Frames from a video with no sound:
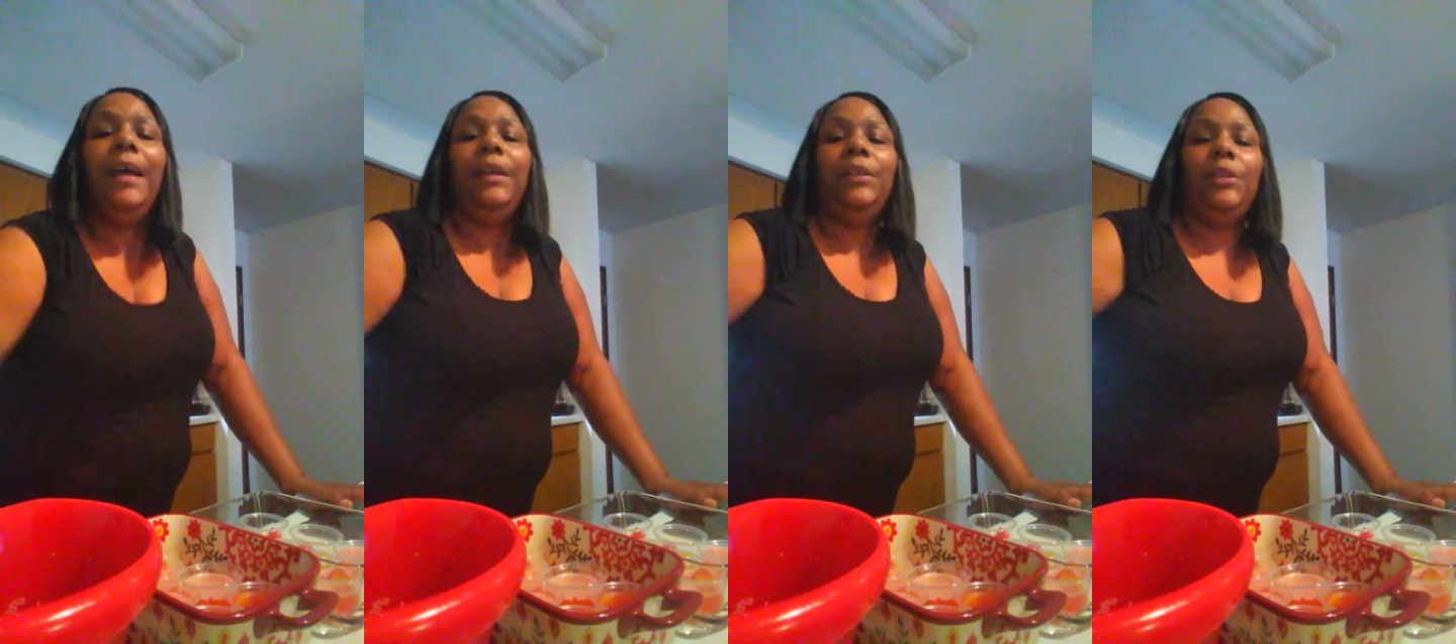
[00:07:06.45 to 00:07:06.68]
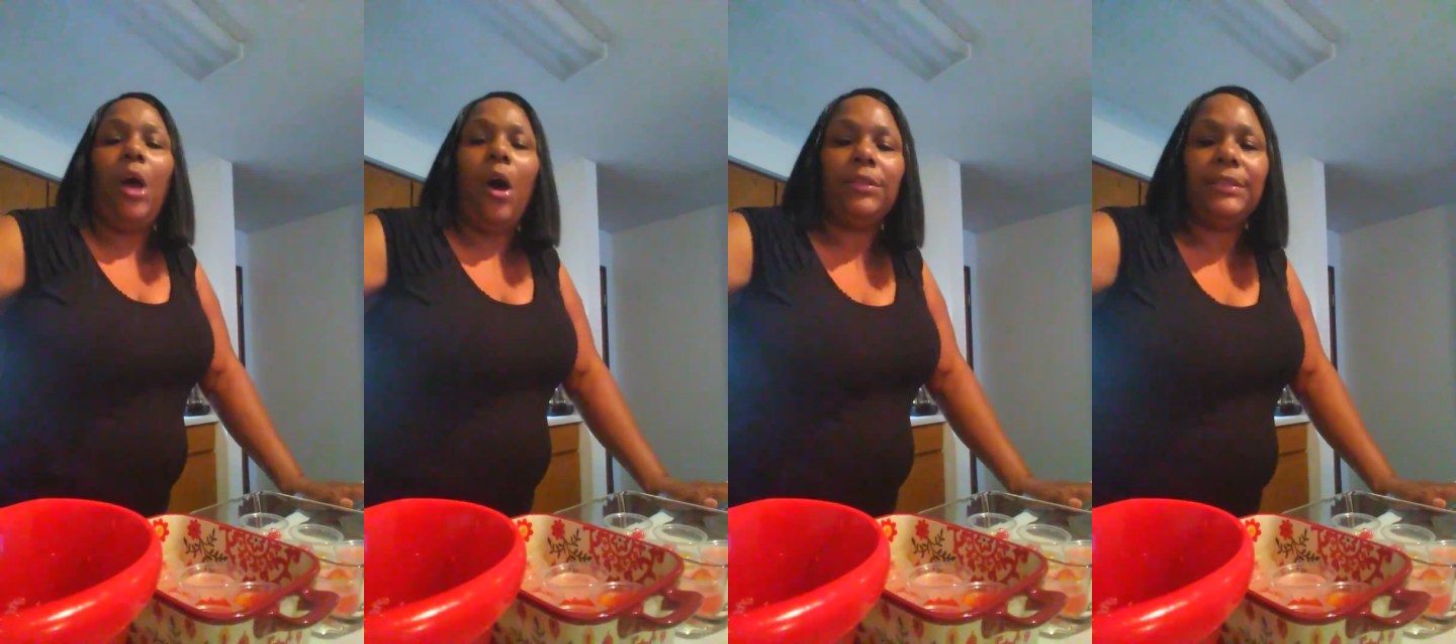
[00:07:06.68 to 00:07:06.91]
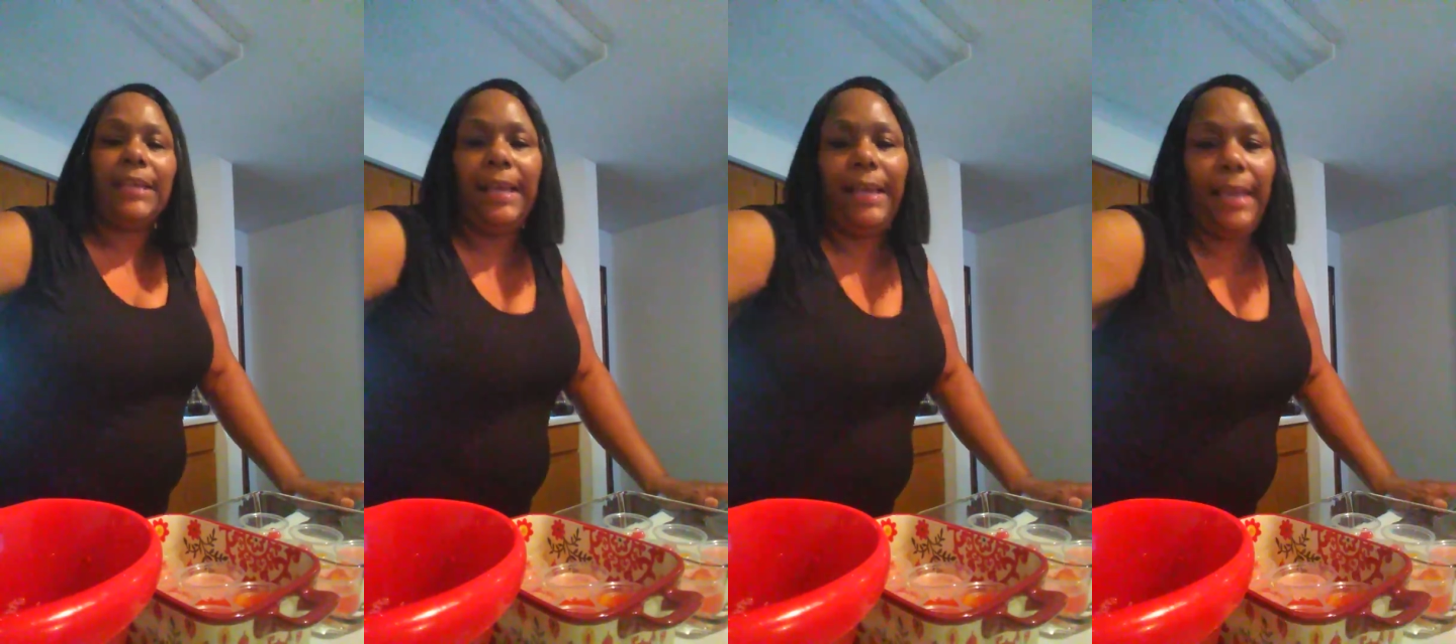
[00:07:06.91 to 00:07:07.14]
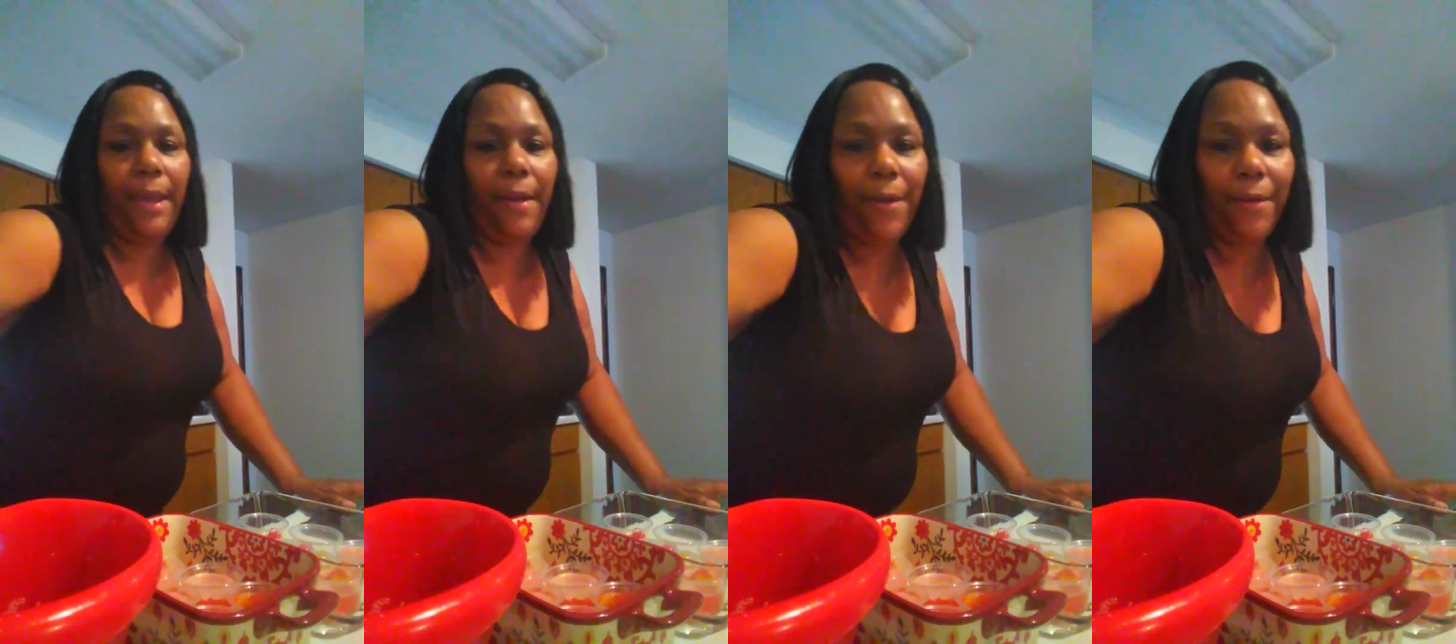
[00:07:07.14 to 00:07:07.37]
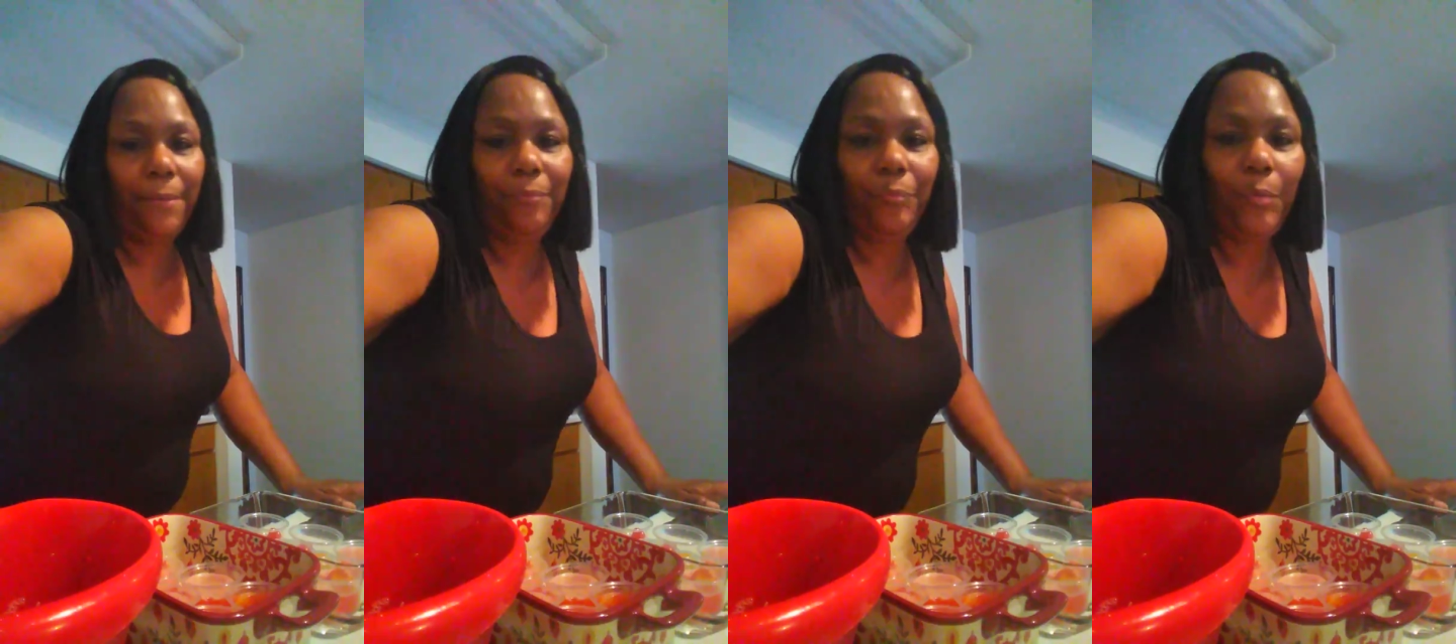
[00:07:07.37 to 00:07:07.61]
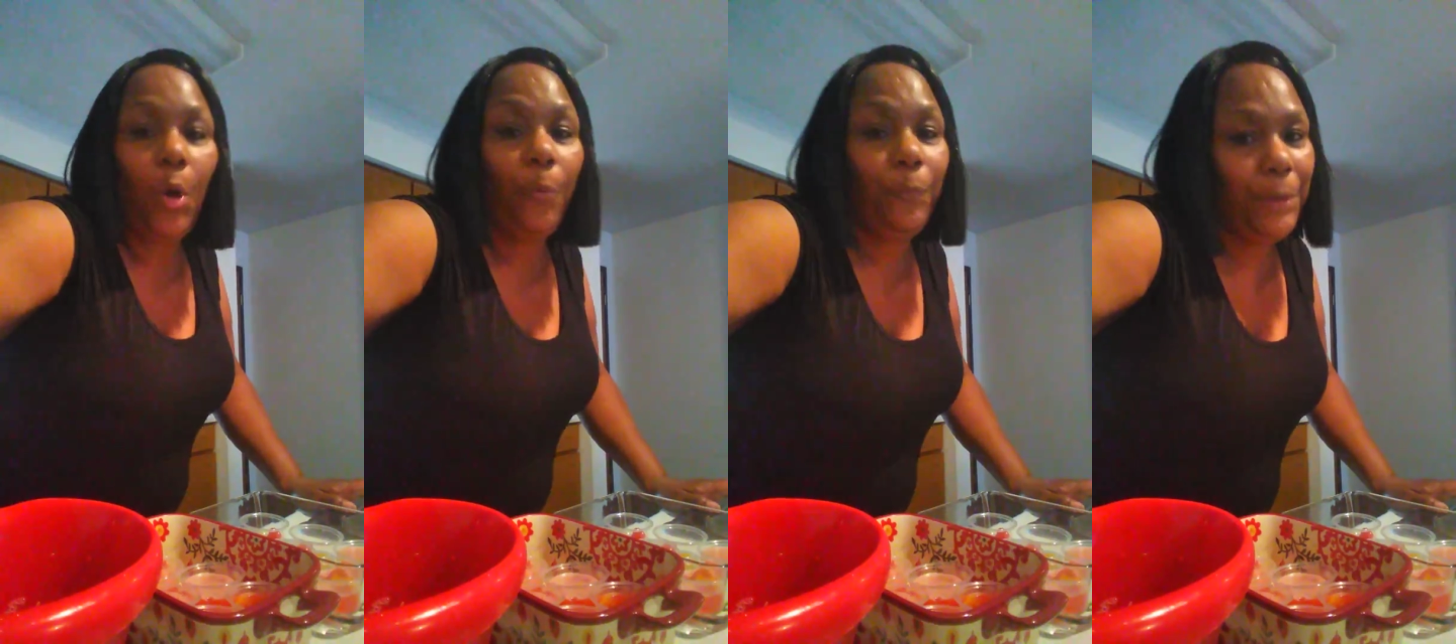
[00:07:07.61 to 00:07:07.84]
Y'all take care.
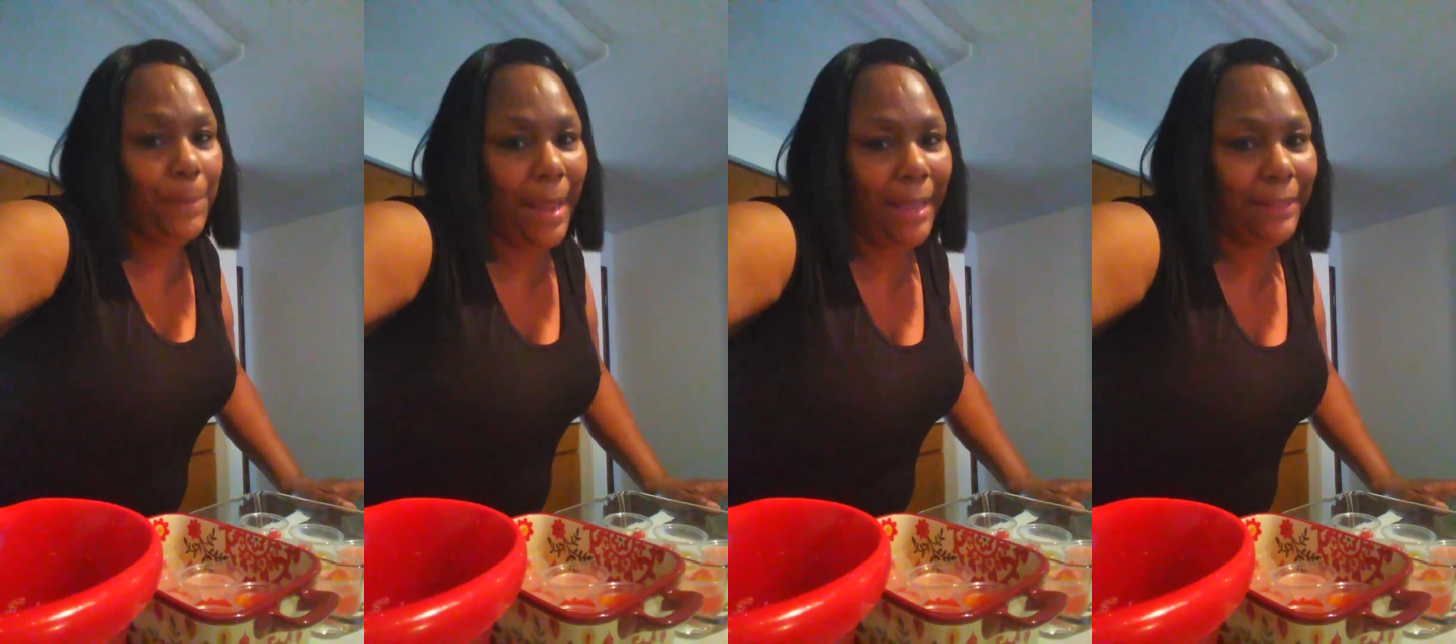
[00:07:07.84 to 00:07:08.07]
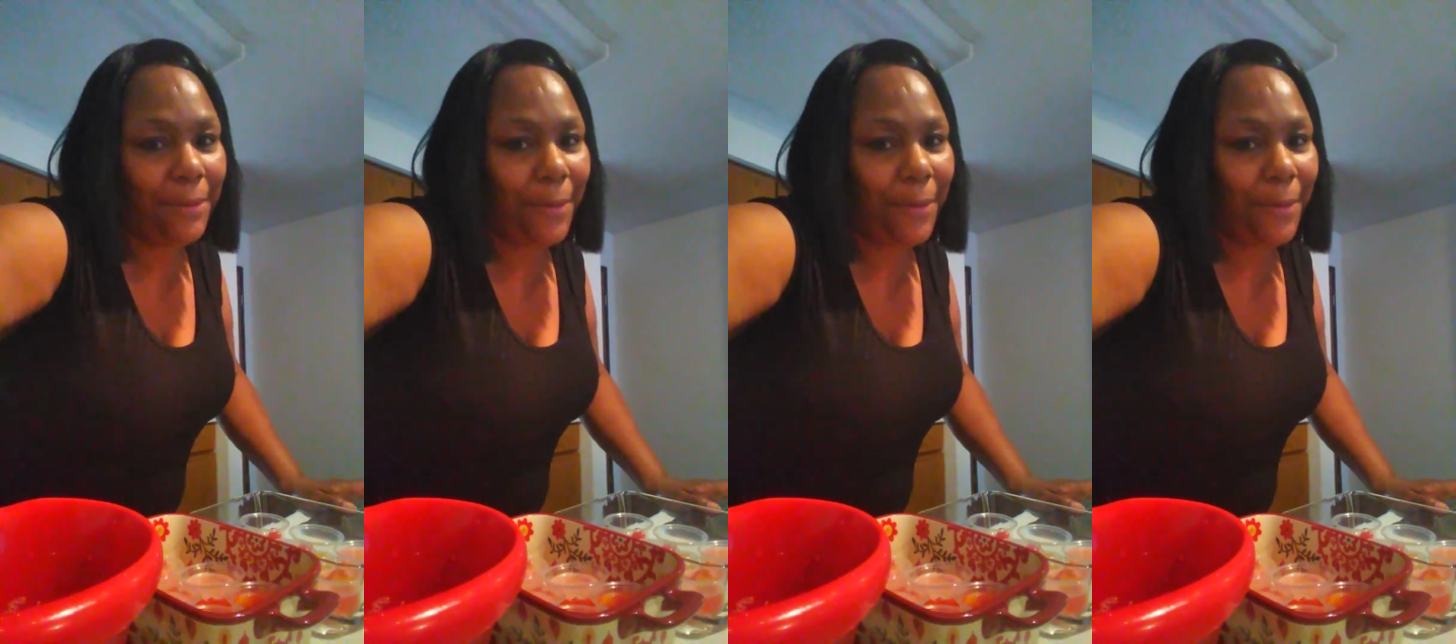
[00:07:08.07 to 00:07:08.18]
Hope you make